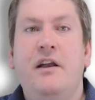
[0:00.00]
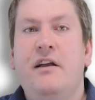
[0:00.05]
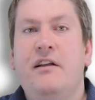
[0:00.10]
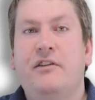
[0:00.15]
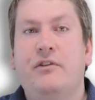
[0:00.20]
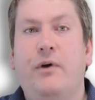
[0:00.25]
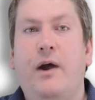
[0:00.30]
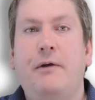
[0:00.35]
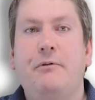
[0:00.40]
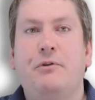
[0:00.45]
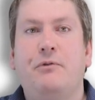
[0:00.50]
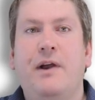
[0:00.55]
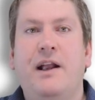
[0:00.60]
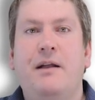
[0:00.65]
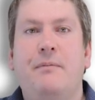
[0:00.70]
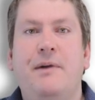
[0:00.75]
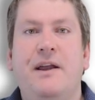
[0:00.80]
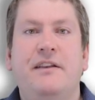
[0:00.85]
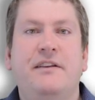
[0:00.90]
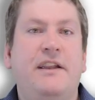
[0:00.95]
So I would
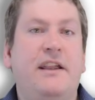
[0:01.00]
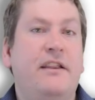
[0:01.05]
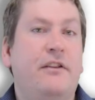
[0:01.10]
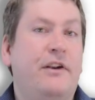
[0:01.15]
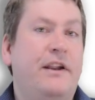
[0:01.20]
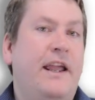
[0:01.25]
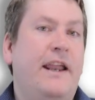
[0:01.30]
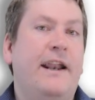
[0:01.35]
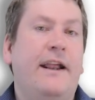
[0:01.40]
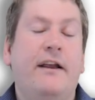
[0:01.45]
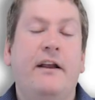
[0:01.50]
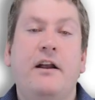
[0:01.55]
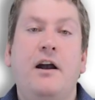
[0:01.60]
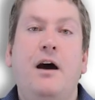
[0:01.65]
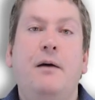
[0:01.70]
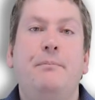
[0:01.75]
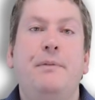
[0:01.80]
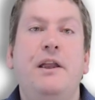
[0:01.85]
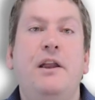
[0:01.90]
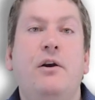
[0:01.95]
recommend either getting a
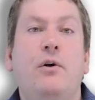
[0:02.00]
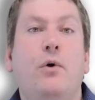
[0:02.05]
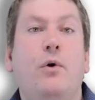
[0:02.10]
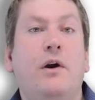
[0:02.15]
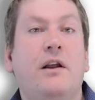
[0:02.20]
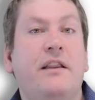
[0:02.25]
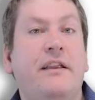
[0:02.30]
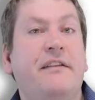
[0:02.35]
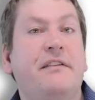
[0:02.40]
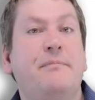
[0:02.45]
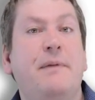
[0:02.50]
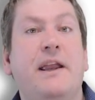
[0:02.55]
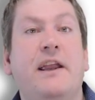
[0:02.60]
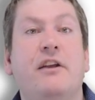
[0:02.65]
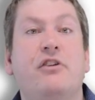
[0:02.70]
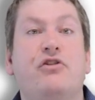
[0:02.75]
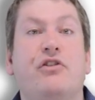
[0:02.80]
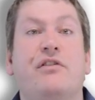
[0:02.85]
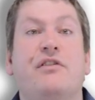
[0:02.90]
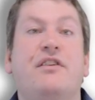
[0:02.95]
copy or at least making
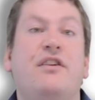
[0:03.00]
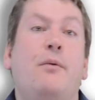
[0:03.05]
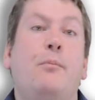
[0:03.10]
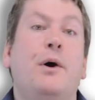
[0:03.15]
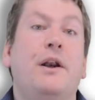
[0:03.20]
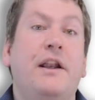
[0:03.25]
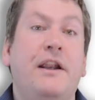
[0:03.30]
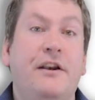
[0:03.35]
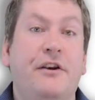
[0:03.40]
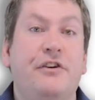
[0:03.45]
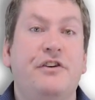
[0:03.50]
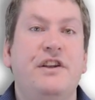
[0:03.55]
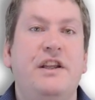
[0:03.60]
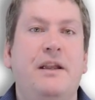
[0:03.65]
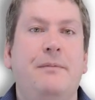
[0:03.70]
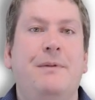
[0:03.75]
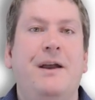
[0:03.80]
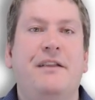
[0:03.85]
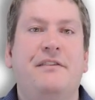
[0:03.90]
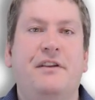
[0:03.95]
sure someone in your
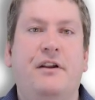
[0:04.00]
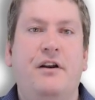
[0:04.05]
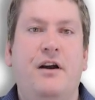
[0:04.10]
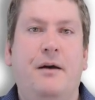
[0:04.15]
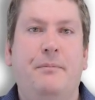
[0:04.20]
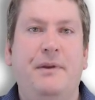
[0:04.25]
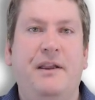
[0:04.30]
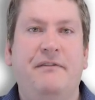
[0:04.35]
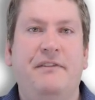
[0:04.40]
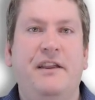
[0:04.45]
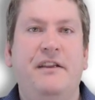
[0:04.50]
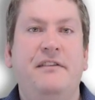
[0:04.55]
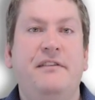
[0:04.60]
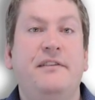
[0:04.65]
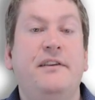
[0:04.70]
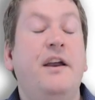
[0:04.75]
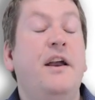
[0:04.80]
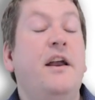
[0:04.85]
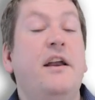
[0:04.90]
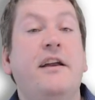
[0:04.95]
team has a copy of this,
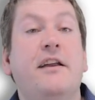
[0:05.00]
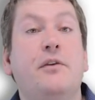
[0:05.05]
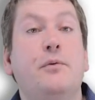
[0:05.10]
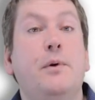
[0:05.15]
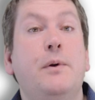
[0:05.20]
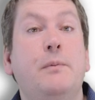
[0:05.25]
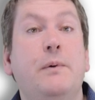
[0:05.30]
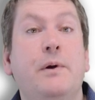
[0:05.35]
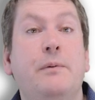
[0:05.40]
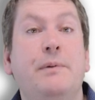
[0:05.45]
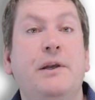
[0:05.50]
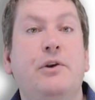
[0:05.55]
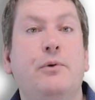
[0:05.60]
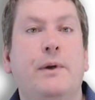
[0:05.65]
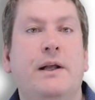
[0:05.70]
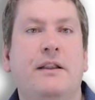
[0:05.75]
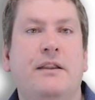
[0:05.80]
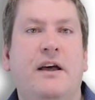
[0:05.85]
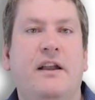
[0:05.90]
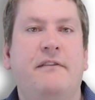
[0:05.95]
because we will be
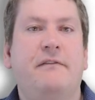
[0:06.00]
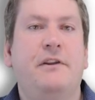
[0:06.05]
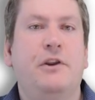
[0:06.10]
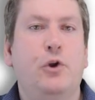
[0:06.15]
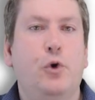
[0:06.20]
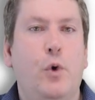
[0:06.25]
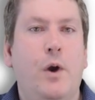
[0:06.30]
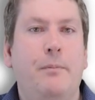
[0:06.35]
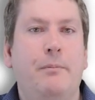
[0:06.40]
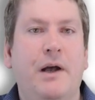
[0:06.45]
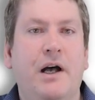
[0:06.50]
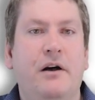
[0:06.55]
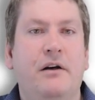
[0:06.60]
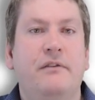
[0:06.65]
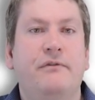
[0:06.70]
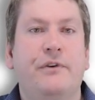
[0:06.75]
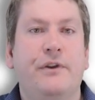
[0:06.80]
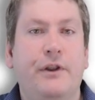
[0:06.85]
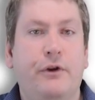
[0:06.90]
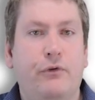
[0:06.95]
doing a lot of UML
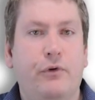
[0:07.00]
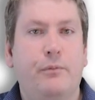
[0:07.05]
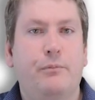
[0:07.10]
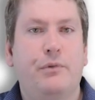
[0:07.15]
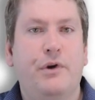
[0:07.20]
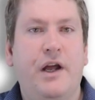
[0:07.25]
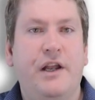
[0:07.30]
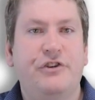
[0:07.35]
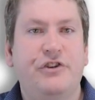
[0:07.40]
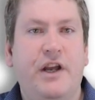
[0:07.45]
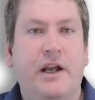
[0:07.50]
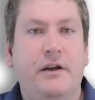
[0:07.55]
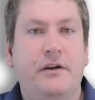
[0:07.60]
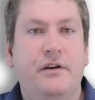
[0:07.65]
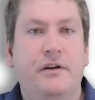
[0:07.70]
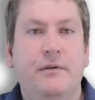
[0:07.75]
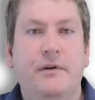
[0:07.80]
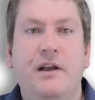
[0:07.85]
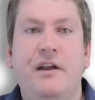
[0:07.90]
for the group project.